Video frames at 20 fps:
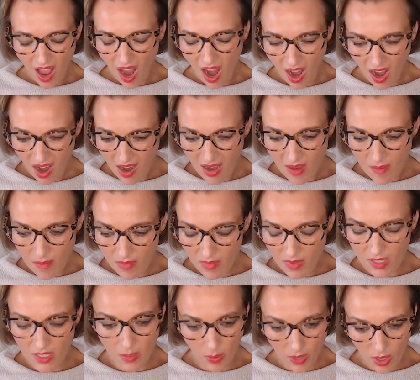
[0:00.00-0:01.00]
i'm
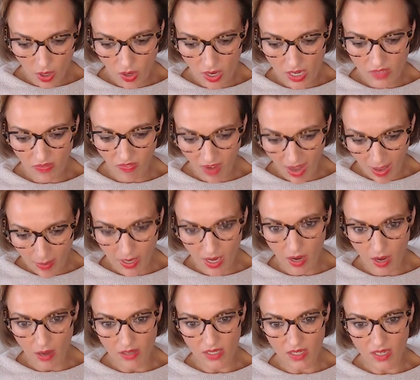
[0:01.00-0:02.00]
to be honest
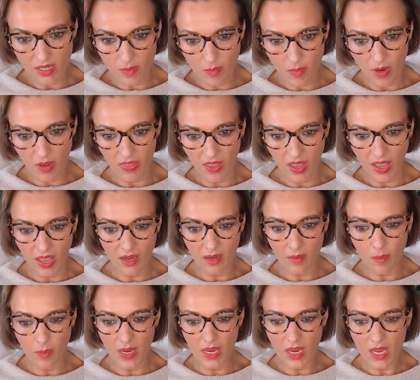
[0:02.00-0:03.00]
flabbergasted by that
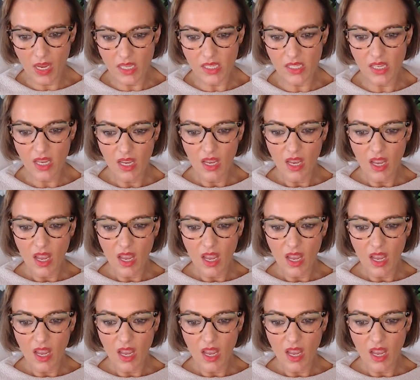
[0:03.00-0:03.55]
because